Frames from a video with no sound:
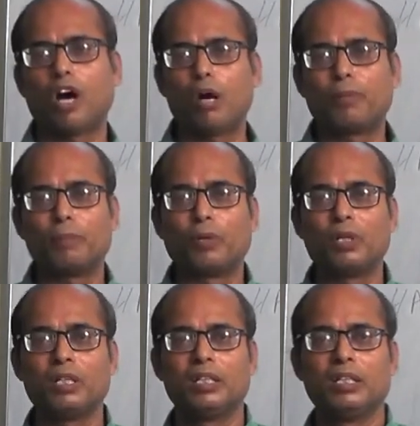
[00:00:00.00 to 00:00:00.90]
how
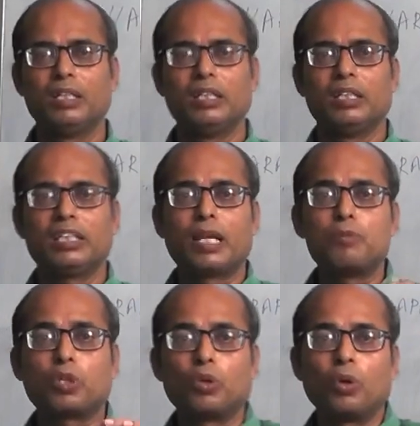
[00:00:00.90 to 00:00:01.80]
people
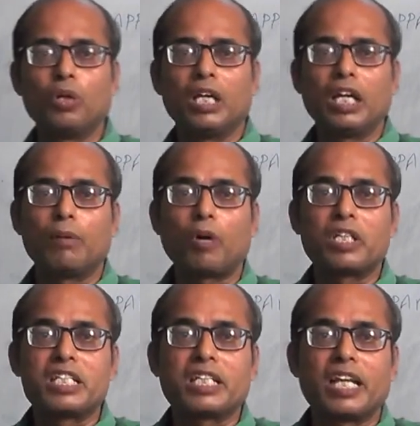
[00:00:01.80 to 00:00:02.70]
came to know about this